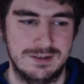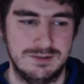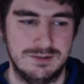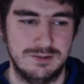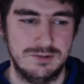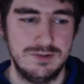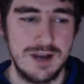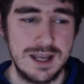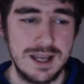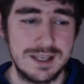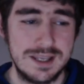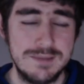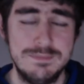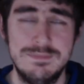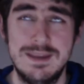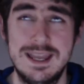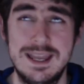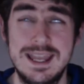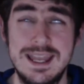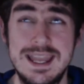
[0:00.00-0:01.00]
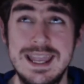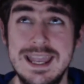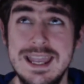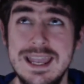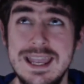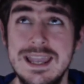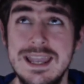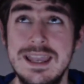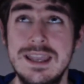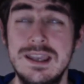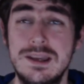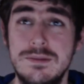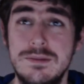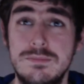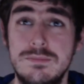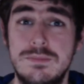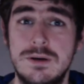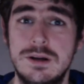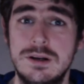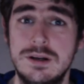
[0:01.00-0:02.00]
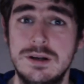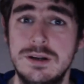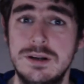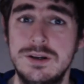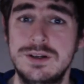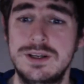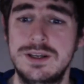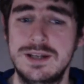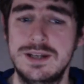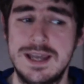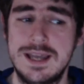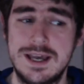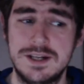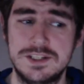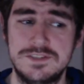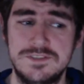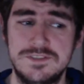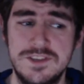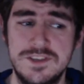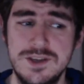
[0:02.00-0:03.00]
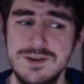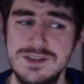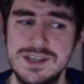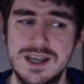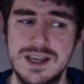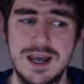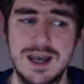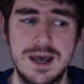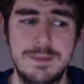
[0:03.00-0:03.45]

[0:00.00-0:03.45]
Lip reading: Rocket Man burning out his fuse up